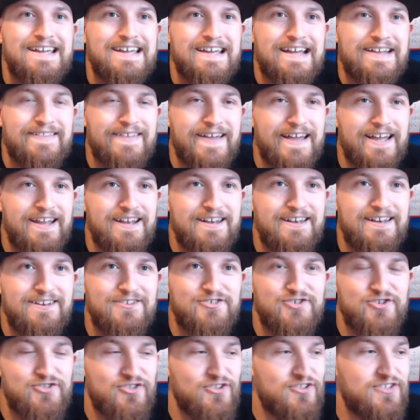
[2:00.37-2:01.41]
And then
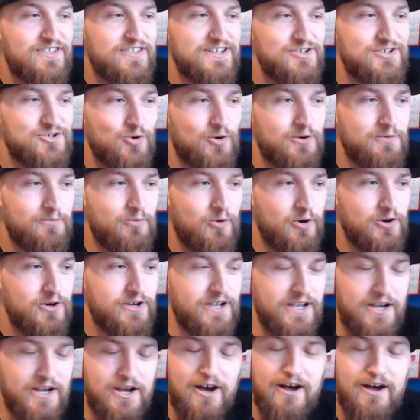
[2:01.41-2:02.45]
just to see Jordan Poyer
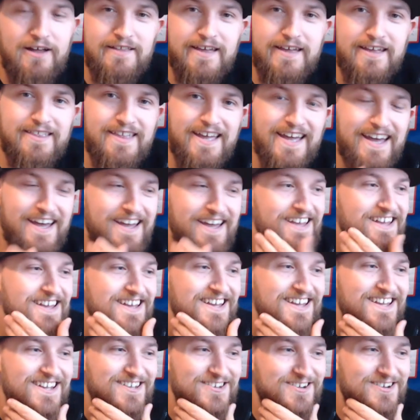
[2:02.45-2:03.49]
get cut like that,
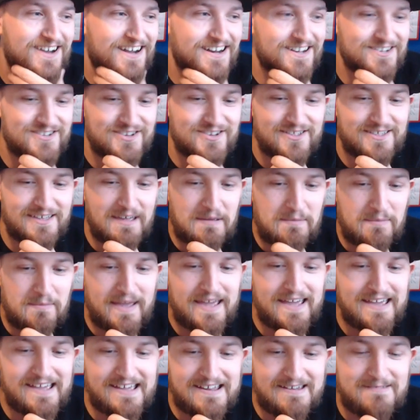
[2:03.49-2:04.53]
you're kind of just like,
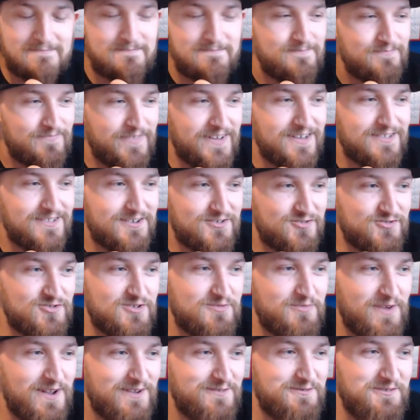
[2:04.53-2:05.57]
man, that's
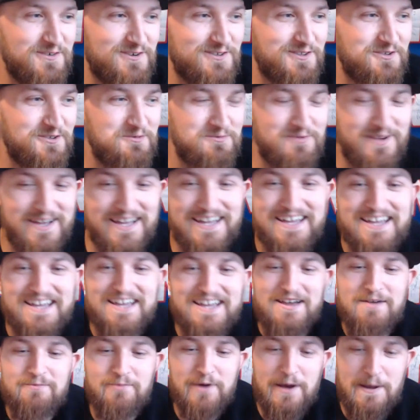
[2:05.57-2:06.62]
disrespectful a little bit.
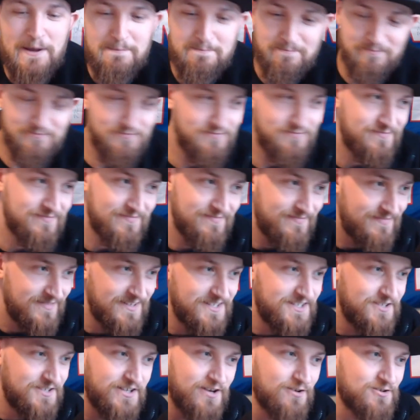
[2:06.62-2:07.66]
But
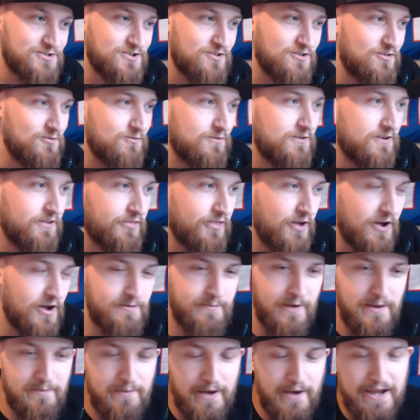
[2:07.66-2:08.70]
that was just a thought
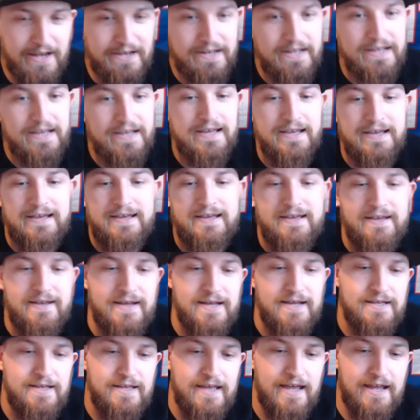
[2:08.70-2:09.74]
in my mind.
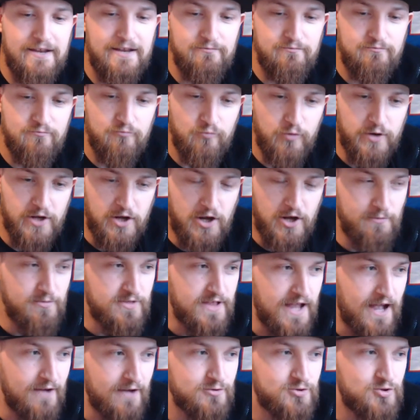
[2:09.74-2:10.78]
And when it comes
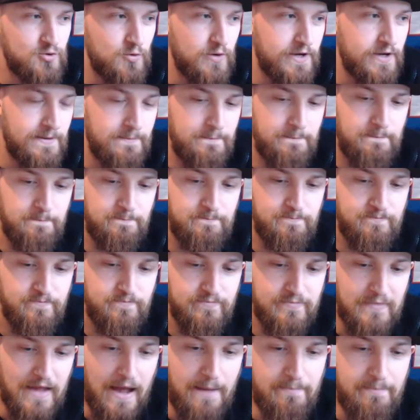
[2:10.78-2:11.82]
down to it,
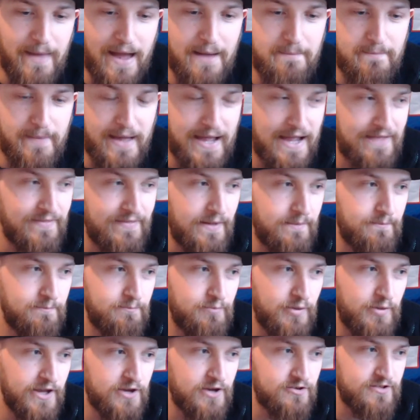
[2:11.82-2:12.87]
I'm not mad that
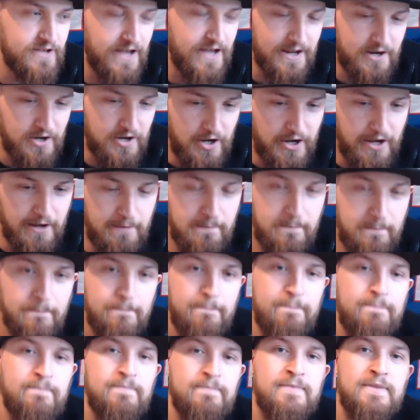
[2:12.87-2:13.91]
players got cut
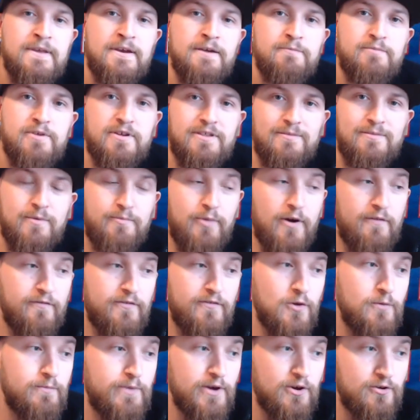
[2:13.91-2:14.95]
because I'm a
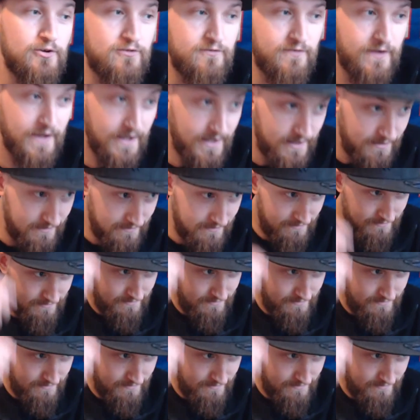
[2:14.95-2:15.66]
Buffalo Bills fan